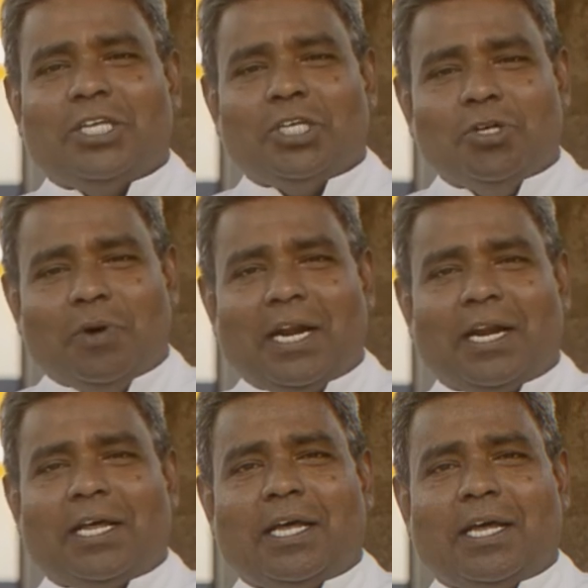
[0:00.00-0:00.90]
Your
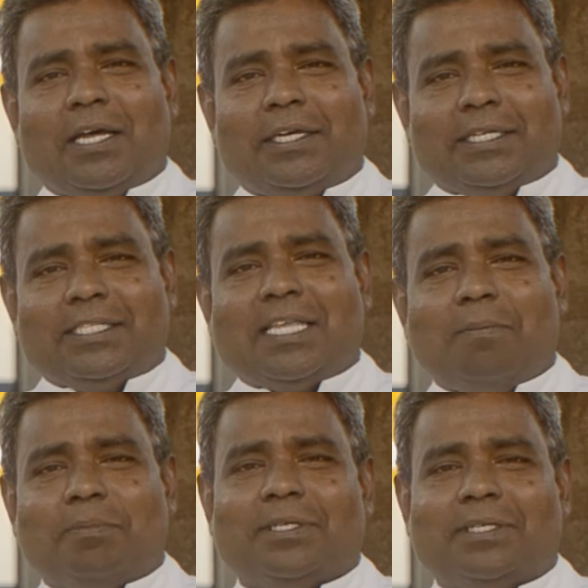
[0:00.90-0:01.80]

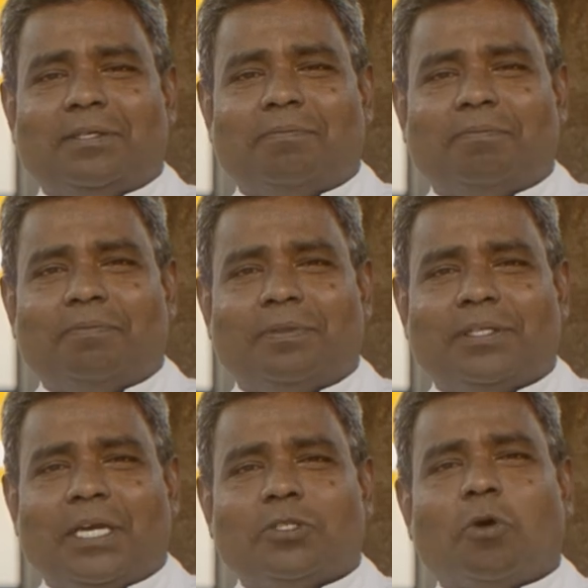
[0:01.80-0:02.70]
example
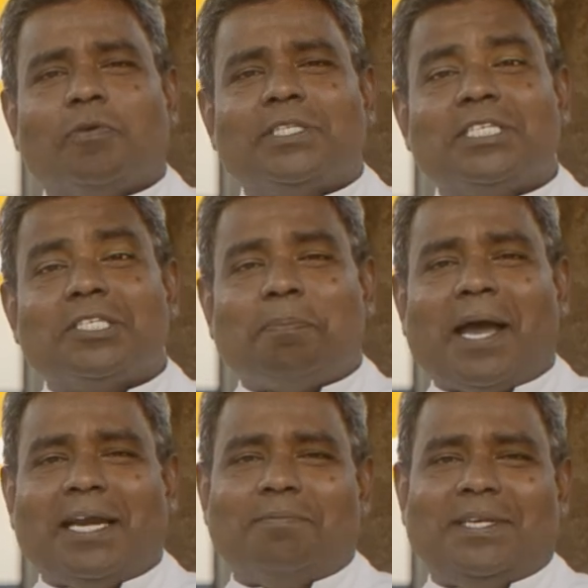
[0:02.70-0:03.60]
has always
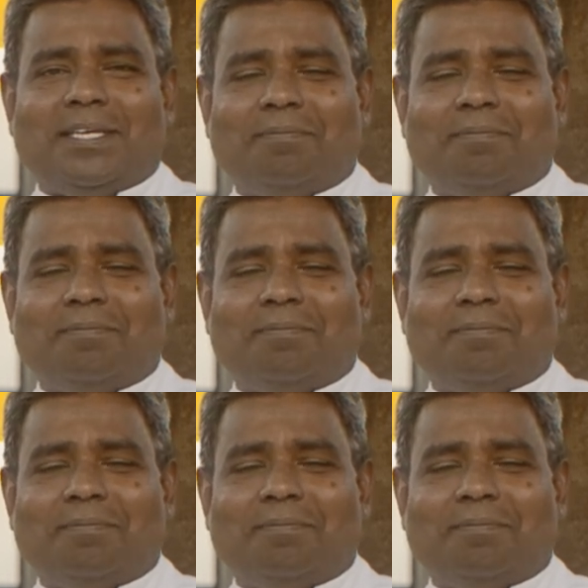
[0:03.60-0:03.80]
inspired me.